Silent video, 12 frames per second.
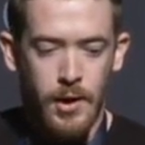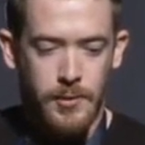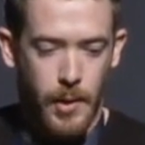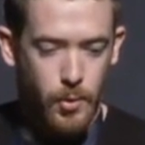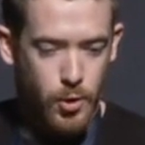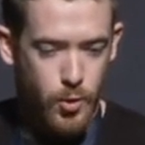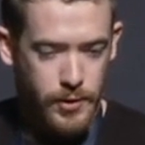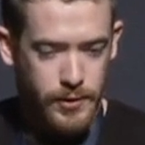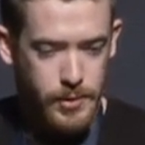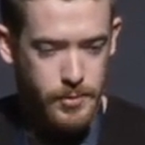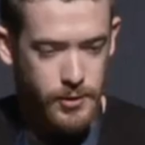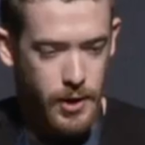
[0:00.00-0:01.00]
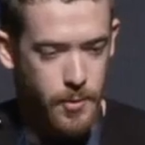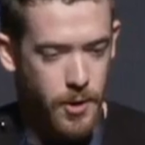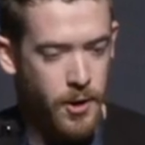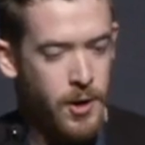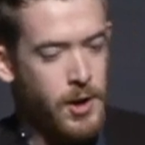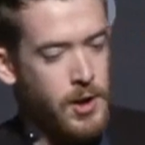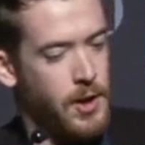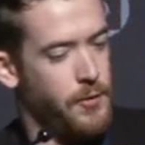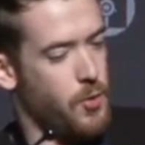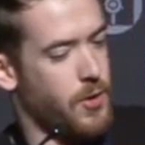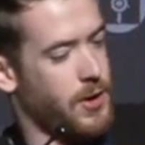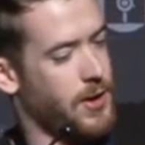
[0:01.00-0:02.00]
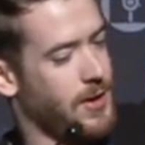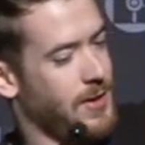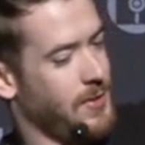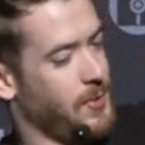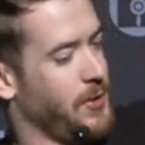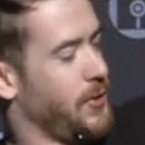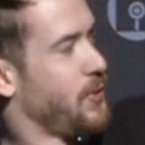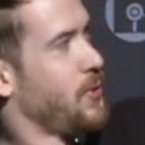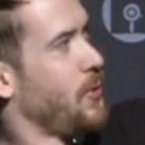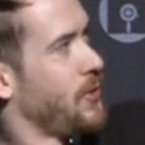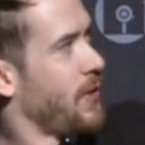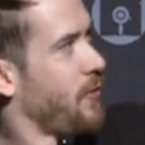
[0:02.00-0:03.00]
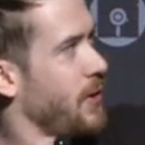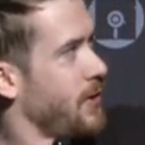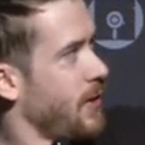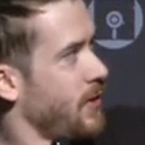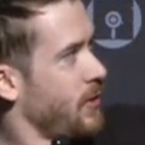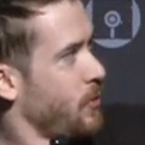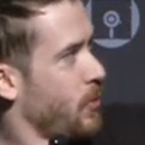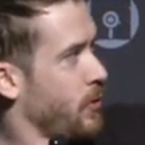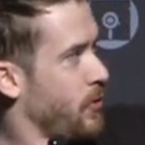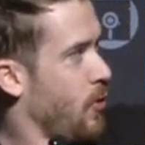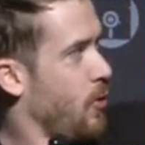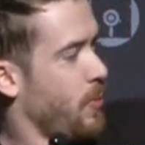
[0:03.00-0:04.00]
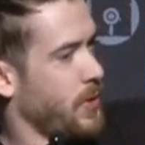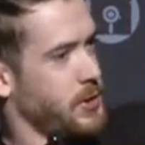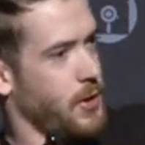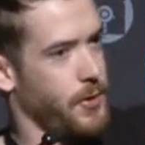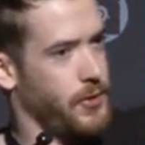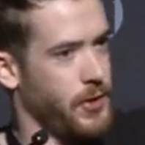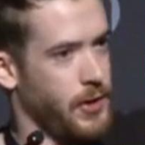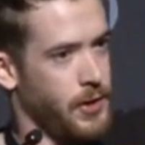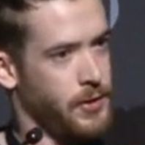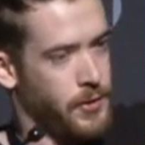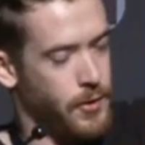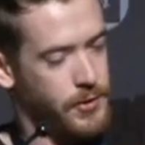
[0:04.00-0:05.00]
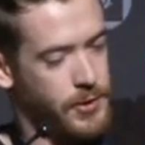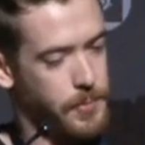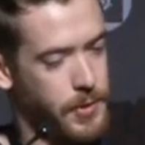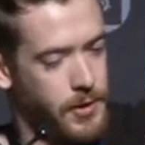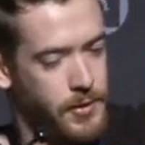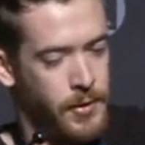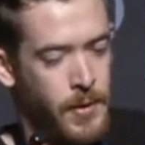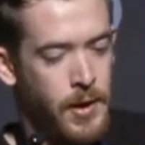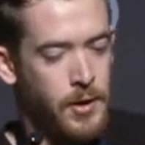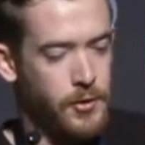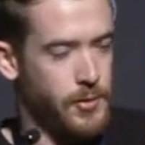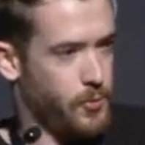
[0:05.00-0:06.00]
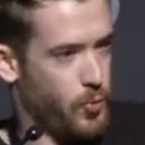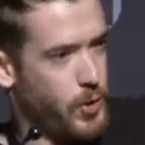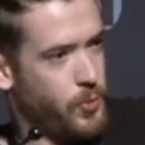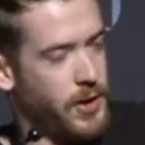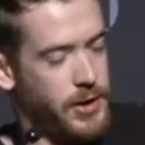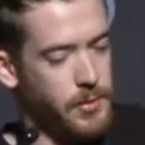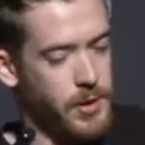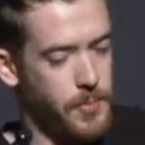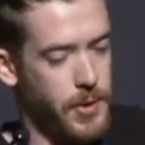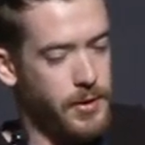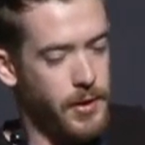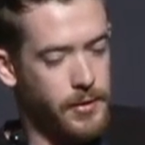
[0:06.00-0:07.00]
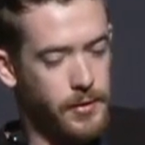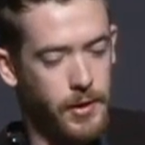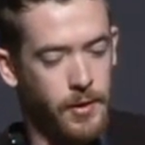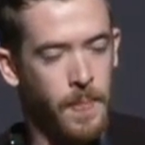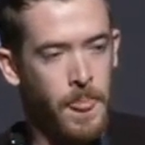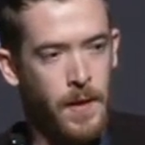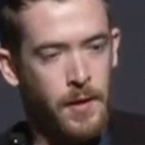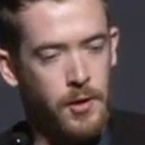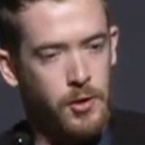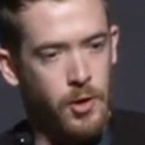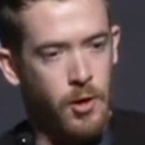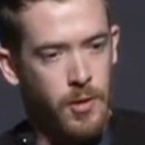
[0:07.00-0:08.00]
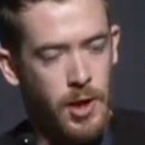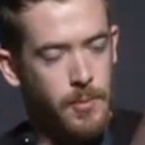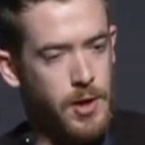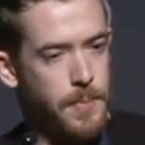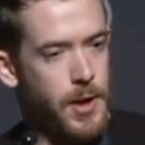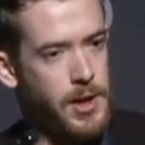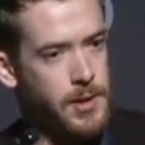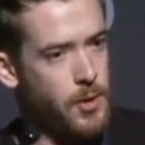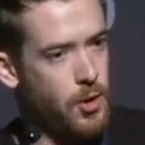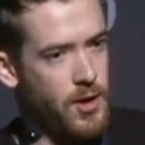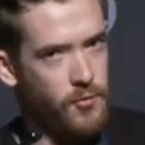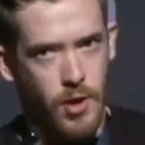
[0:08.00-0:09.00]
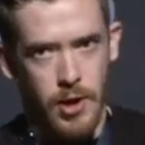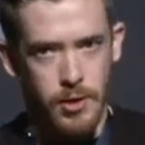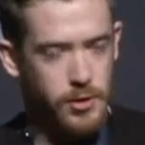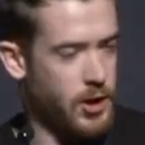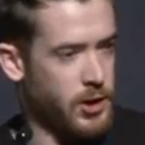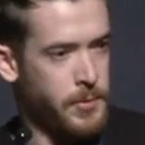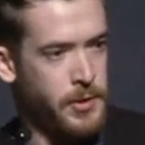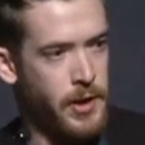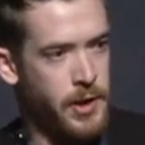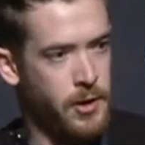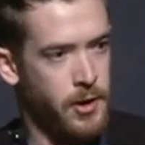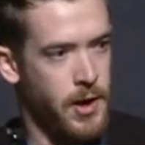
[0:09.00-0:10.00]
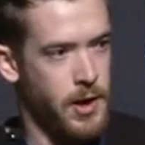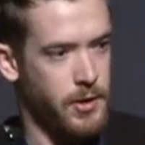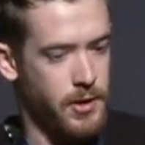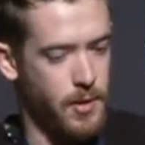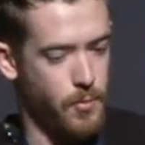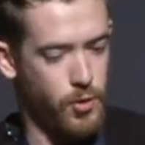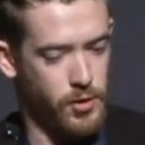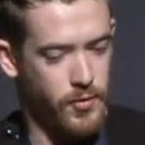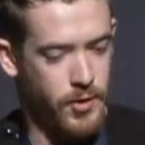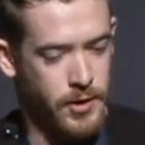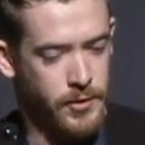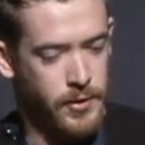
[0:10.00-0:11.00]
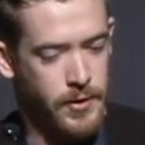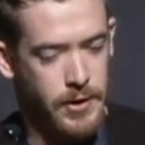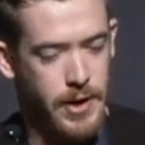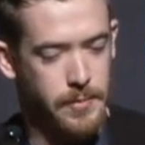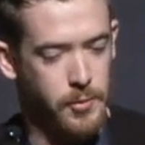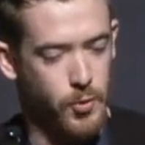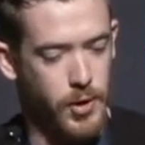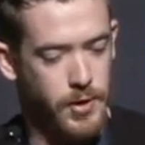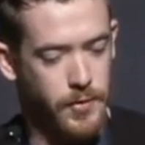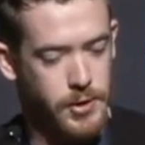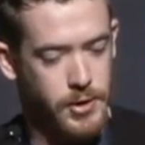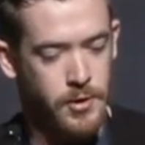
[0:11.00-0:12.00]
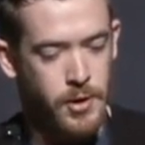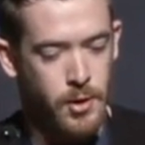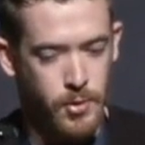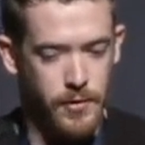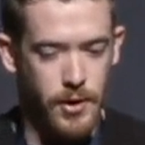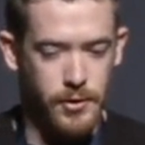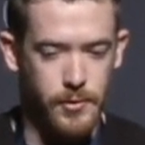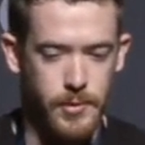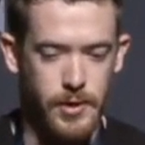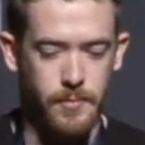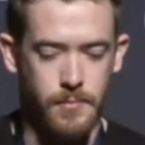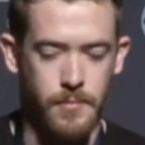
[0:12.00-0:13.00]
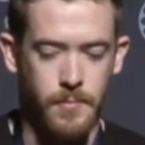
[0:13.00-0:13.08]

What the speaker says: So my real quick shameless sidebar, if you want to research cool stuff like this, work with a whole bunch of OSCEs and OSCPs, do some sweet red teaming and pen testing, hit me up by email offline or talk to me later and come work for us at the Adaptive Threat Division. We have an awesome team.